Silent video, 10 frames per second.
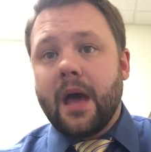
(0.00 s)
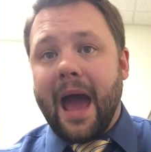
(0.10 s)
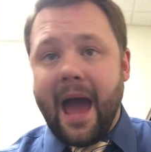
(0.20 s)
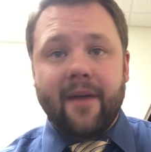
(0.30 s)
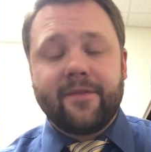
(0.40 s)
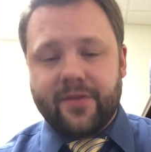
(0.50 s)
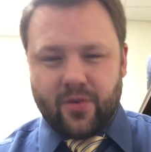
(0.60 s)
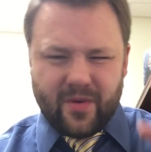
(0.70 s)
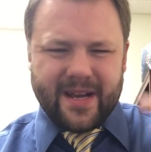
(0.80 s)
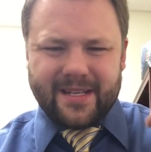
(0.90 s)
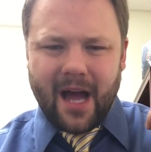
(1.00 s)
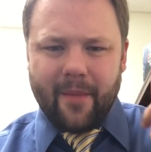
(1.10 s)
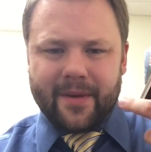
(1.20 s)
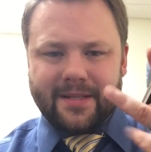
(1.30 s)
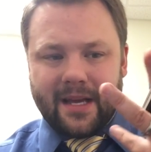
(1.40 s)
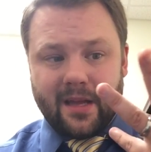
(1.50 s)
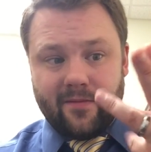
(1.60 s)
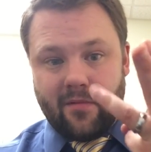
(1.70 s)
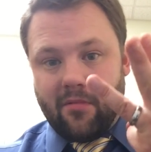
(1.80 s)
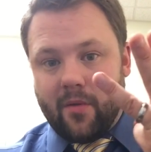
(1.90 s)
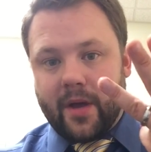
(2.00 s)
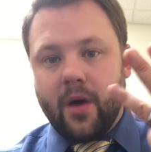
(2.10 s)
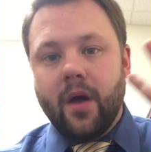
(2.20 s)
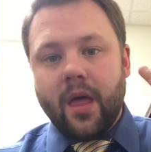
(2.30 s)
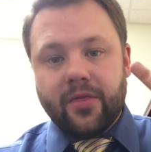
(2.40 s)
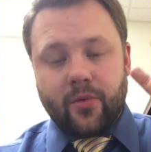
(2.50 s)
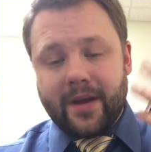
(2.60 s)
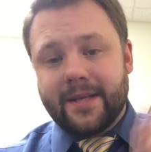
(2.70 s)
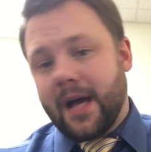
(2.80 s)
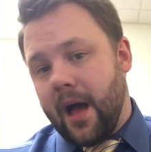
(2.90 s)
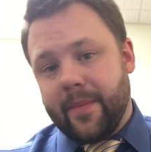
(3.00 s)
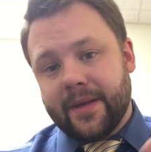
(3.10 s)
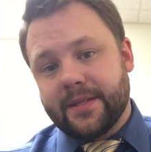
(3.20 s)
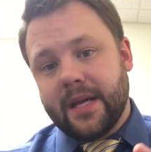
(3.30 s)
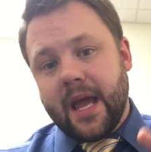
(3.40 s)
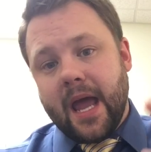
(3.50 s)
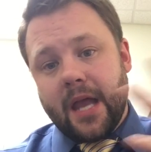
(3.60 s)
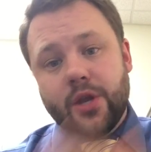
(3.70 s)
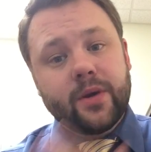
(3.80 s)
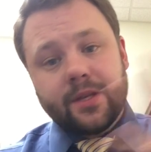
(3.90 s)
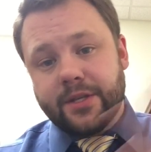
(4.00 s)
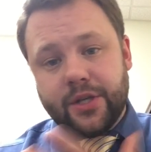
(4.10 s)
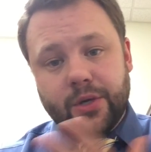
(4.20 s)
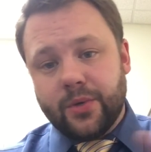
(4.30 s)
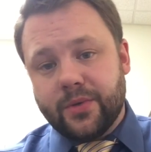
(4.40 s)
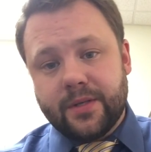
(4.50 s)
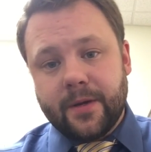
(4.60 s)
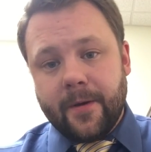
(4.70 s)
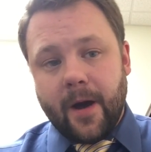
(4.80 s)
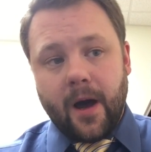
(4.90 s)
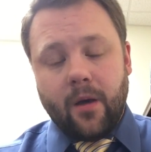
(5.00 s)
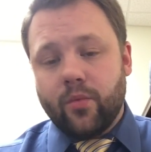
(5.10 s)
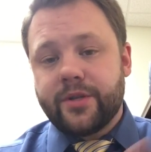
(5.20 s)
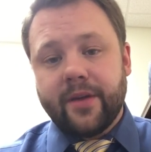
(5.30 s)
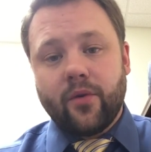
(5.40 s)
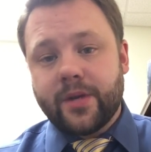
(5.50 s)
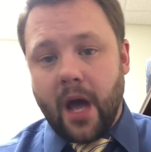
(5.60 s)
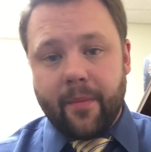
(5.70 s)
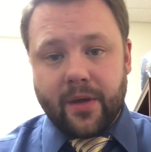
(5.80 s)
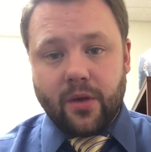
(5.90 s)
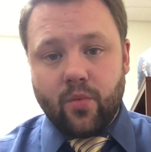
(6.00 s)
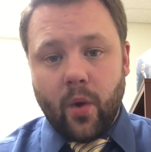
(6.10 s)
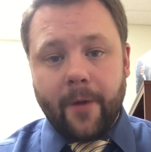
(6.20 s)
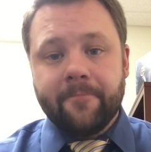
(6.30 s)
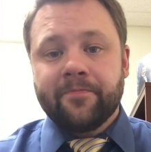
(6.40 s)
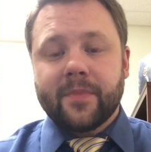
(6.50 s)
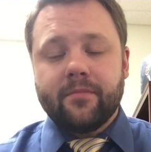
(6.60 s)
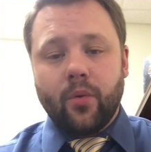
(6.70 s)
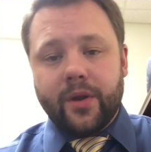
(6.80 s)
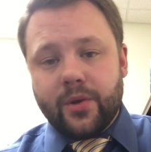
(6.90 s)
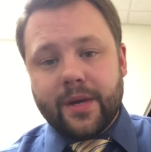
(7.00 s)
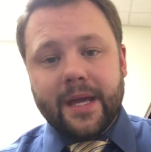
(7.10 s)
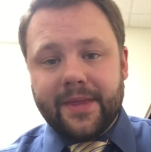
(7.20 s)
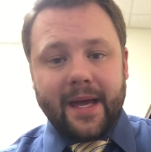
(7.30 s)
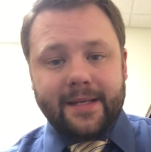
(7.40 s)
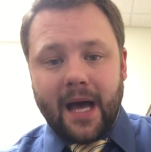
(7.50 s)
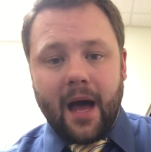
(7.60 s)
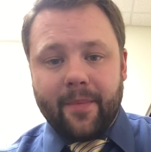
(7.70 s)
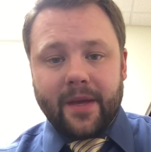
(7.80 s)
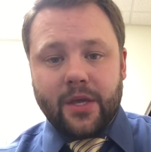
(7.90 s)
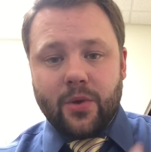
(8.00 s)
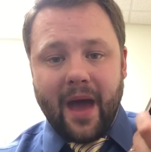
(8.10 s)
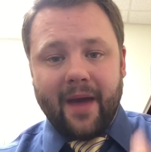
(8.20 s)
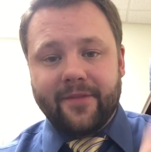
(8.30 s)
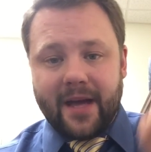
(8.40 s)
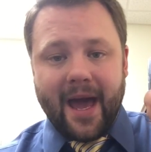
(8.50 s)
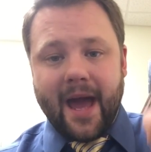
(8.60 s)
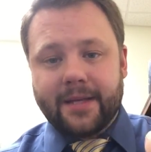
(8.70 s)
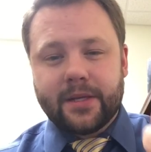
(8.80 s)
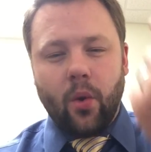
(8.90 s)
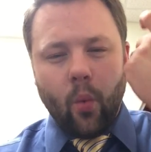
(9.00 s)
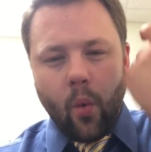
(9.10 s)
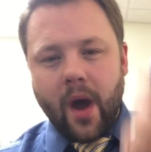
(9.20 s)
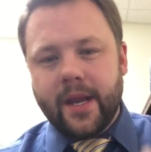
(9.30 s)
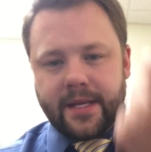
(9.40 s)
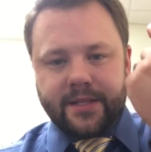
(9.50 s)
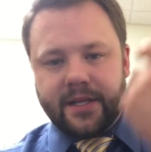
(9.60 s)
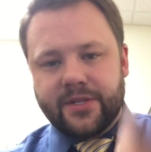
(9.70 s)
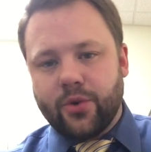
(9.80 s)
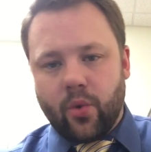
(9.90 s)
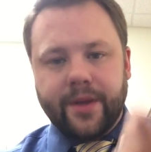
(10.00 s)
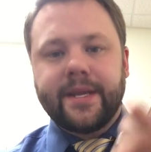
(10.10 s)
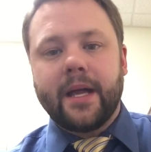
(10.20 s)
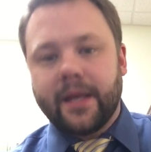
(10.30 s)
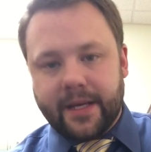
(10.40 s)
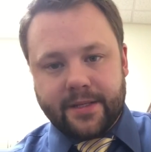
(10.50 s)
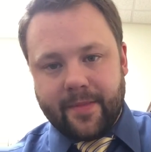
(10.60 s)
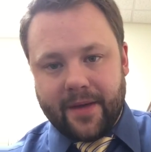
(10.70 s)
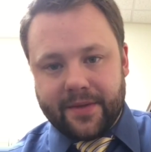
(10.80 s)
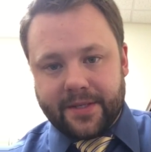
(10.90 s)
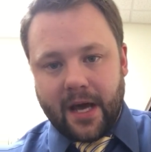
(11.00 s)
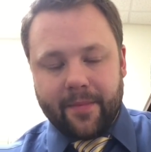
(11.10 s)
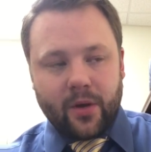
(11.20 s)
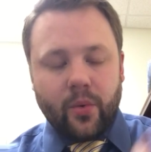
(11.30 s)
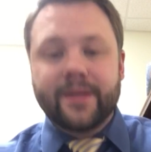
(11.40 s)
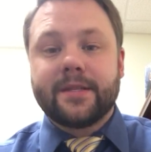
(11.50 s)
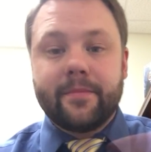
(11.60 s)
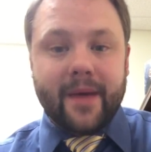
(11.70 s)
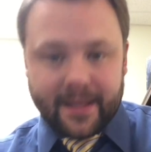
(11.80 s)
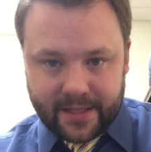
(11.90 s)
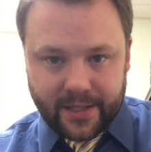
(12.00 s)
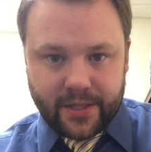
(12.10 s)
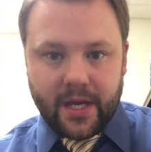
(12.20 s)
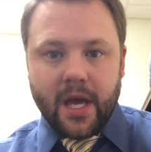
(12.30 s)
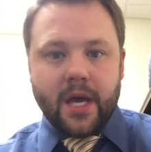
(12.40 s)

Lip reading: have 3 topics. I give you, there we go, 3 topics, and you get to choose whichever topic you want. But when you get that topic, you have to ask, what is this story telling us about this topic? What is the message?